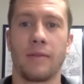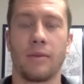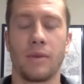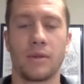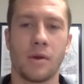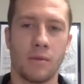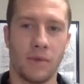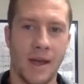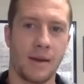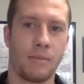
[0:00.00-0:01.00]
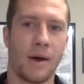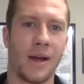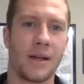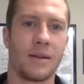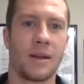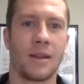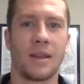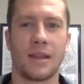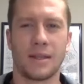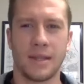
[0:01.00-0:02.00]
And when you start with that in mind, then I
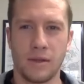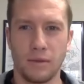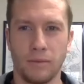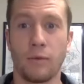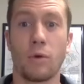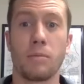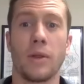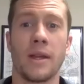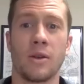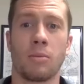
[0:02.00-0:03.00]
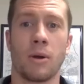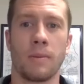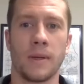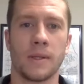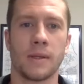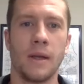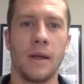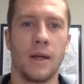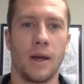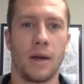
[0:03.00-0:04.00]
think that's how you formulate your purpose
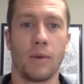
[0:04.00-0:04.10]
on